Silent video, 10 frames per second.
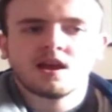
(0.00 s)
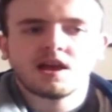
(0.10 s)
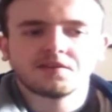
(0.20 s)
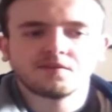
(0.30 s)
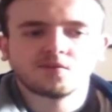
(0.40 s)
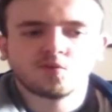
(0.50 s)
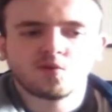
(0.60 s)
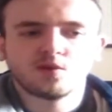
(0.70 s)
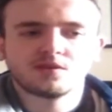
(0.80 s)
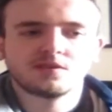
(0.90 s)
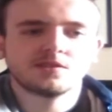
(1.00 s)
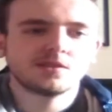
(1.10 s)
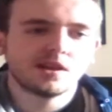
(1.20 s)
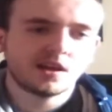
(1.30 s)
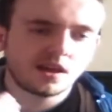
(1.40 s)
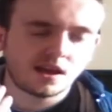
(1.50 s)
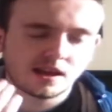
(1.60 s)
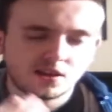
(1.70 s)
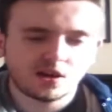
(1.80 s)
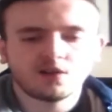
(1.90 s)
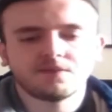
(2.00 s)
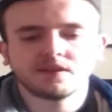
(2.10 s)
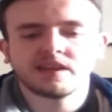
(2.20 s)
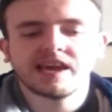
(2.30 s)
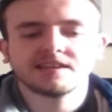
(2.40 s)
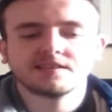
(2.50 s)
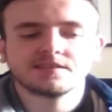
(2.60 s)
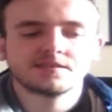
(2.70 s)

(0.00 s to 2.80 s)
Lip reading: And of course, I can't forget